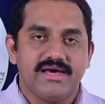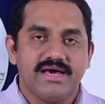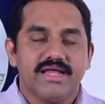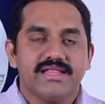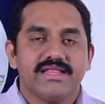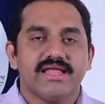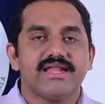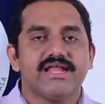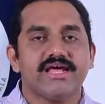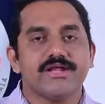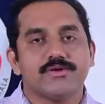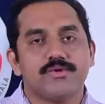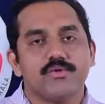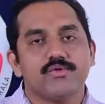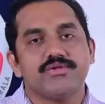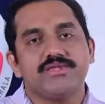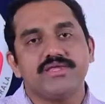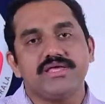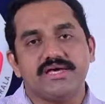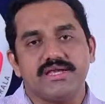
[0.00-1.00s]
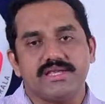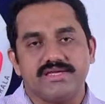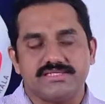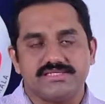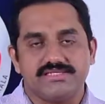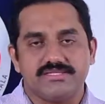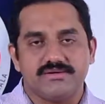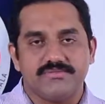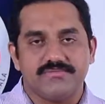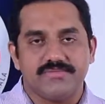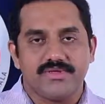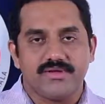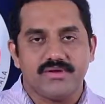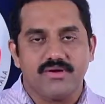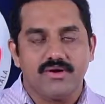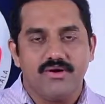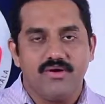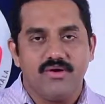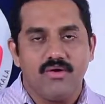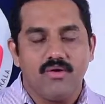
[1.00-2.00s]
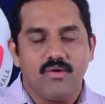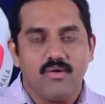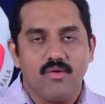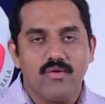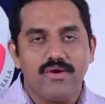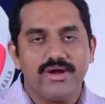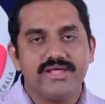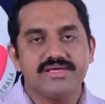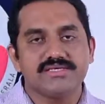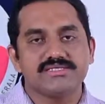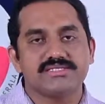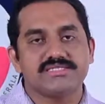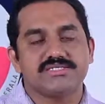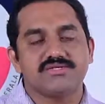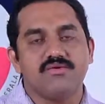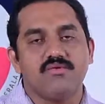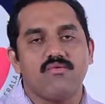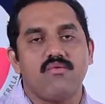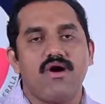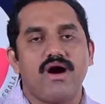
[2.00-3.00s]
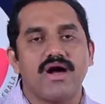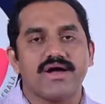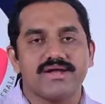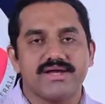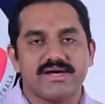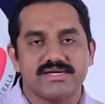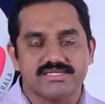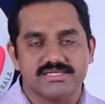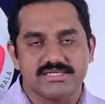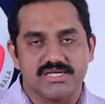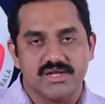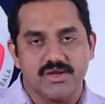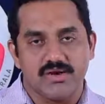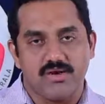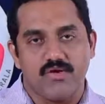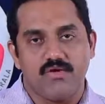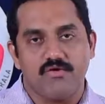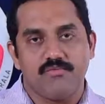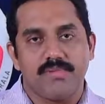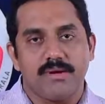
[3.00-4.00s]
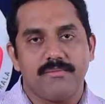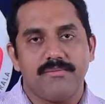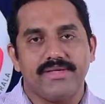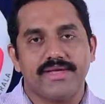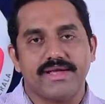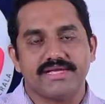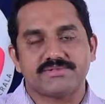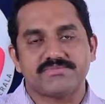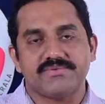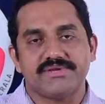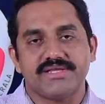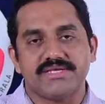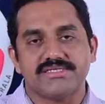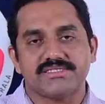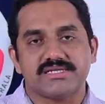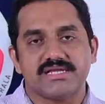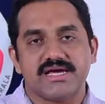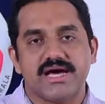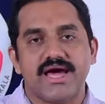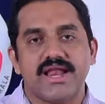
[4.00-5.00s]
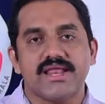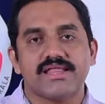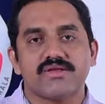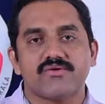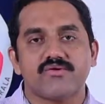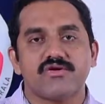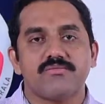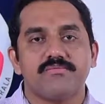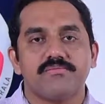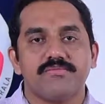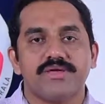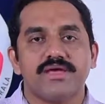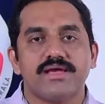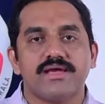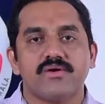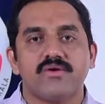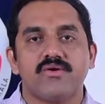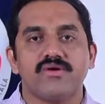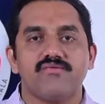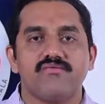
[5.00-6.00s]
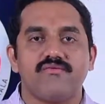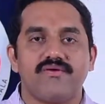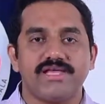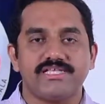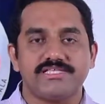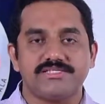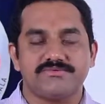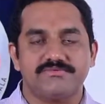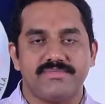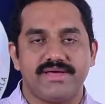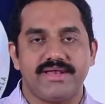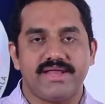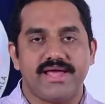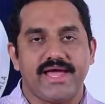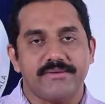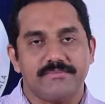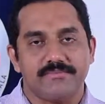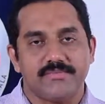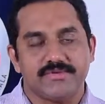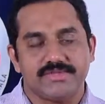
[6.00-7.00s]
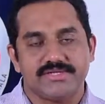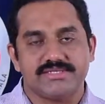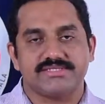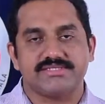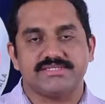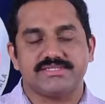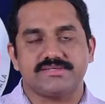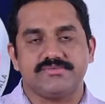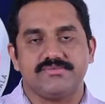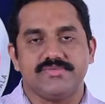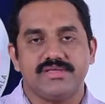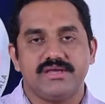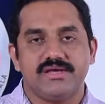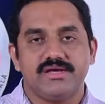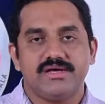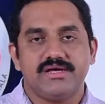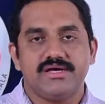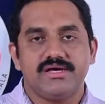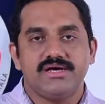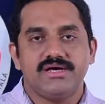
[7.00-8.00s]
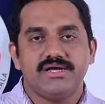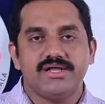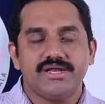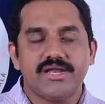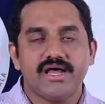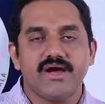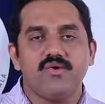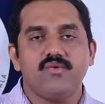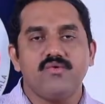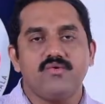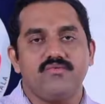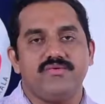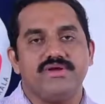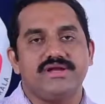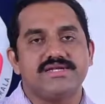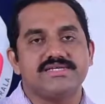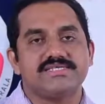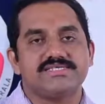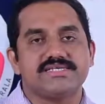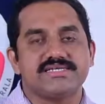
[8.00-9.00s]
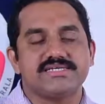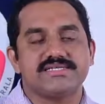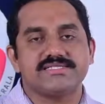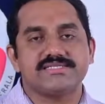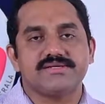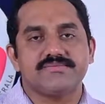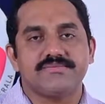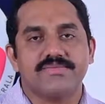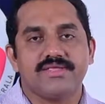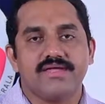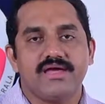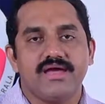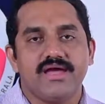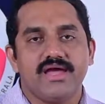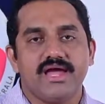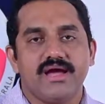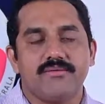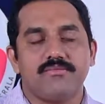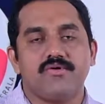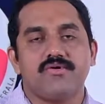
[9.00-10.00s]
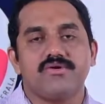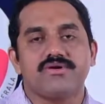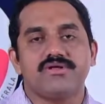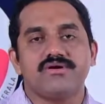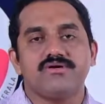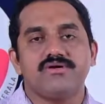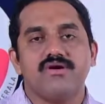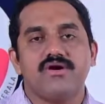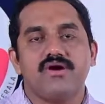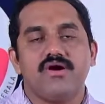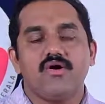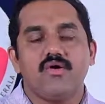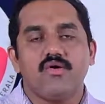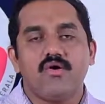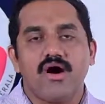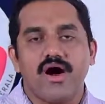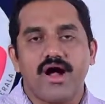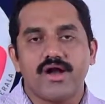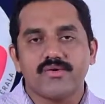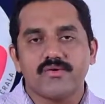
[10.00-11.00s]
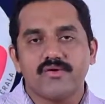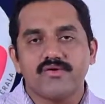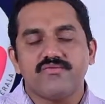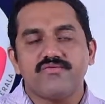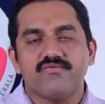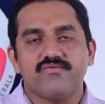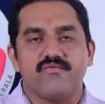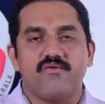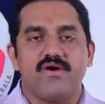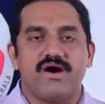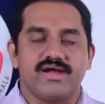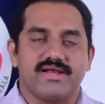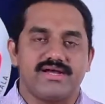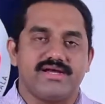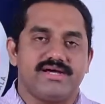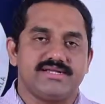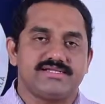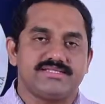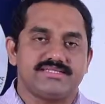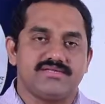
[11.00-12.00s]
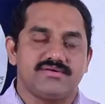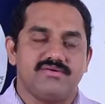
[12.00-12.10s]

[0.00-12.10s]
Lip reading: there are two theories. One is this Wagner's law of public expenditure, another one Peacock-Weizmann hypothesis. Now we discuss about Adolf Wagner's